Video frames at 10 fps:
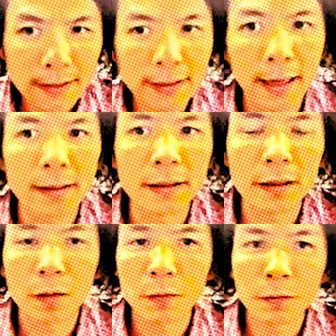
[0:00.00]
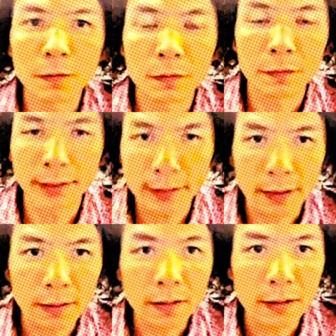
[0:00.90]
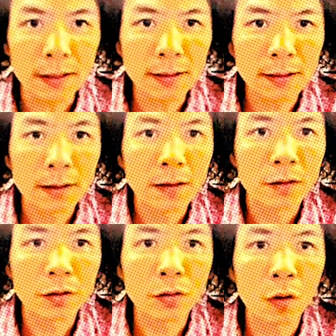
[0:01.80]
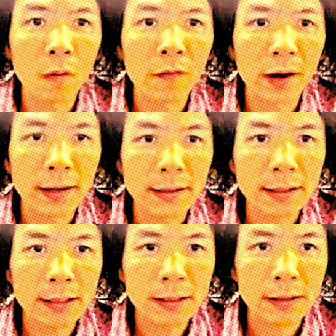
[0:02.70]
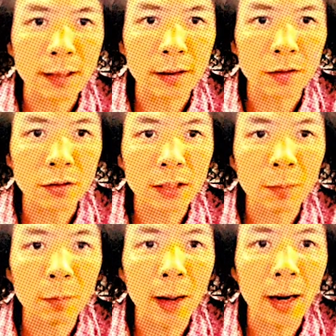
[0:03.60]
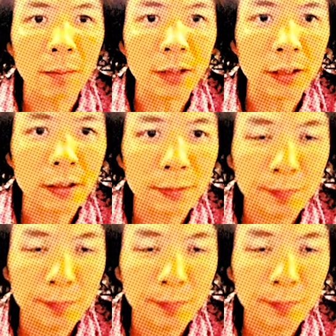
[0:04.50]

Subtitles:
the idea of fitting is to converge some parameter.